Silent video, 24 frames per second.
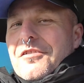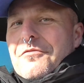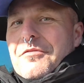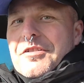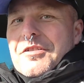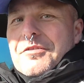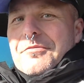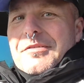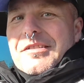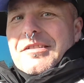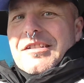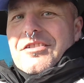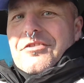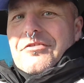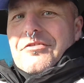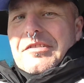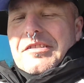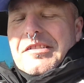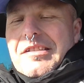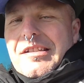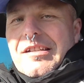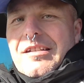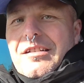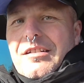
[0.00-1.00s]
which was
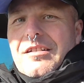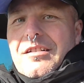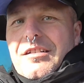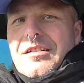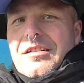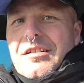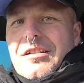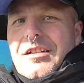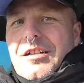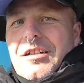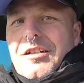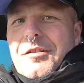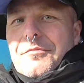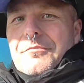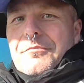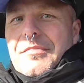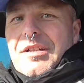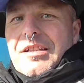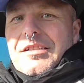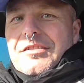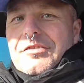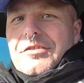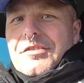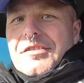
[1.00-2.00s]
interesting.
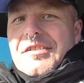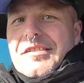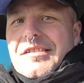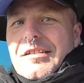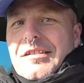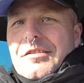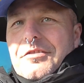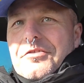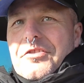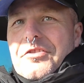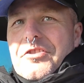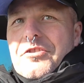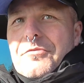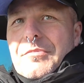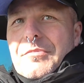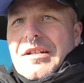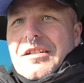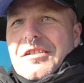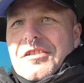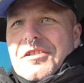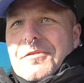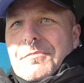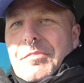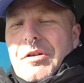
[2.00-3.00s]
And I stayed on
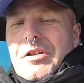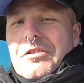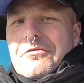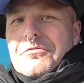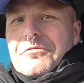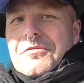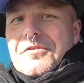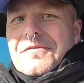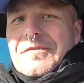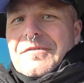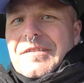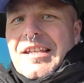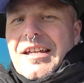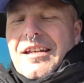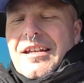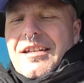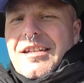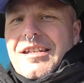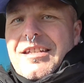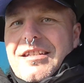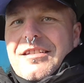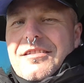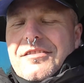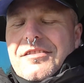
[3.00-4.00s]
Schumacher spirals for
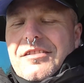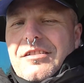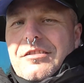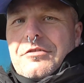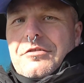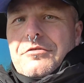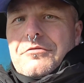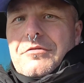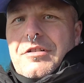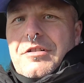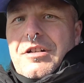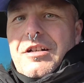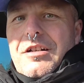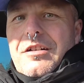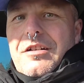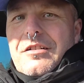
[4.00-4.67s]
that heat, so